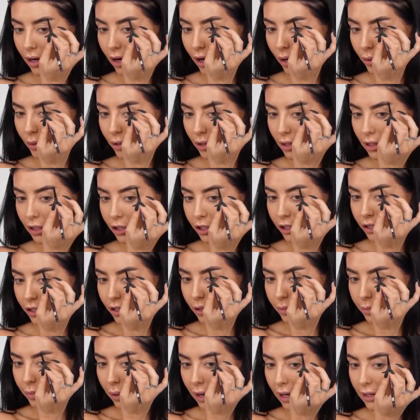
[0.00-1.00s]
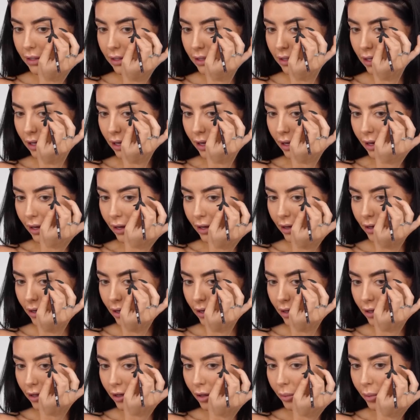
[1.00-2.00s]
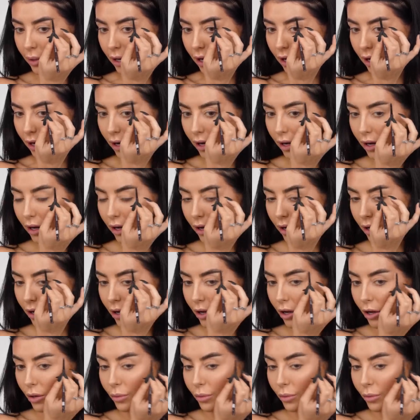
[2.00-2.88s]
I would literally just pencil it in a little bit higher,